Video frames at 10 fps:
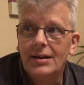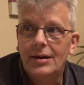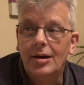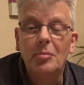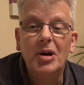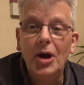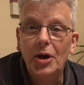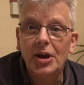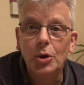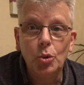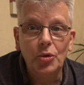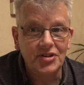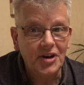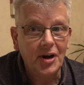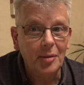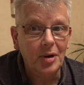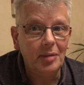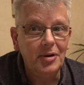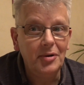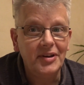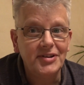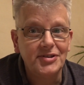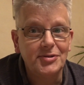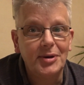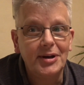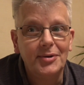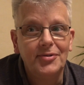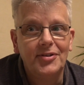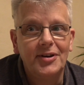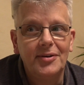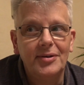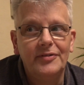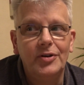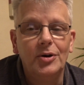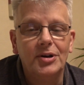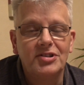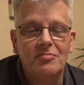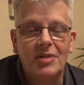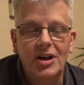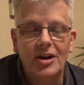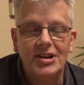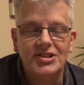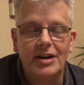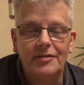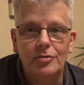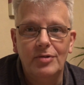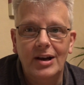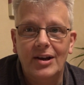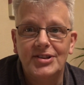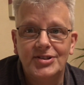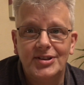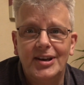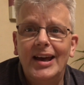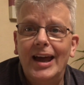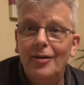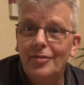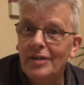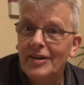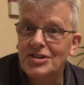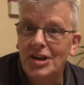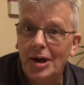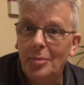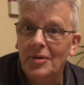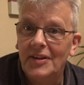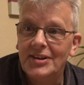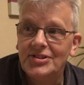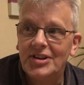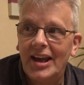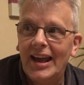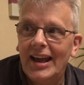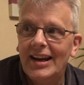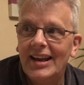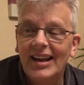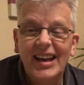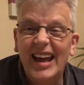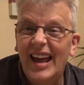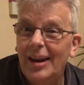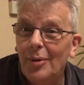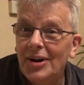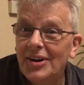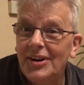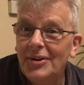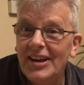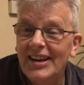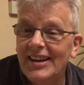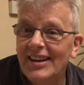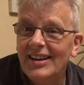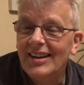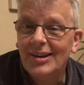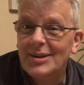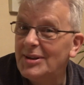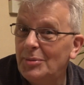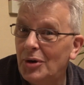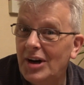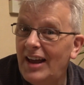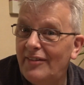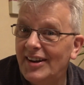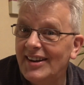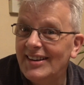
I'm learning all the time while I'm doing this as well. So if you look at some of my early stuff, you realise how far I've actually come with this, and anyone can do it, because I'm not clever.